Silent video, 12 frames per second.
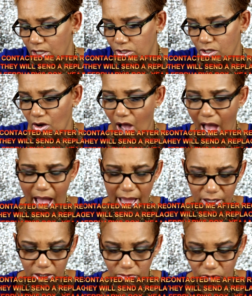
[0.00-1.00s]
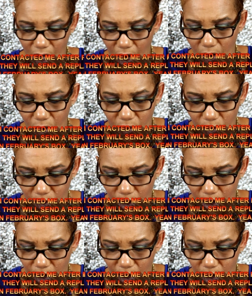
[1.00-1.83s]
So I don't know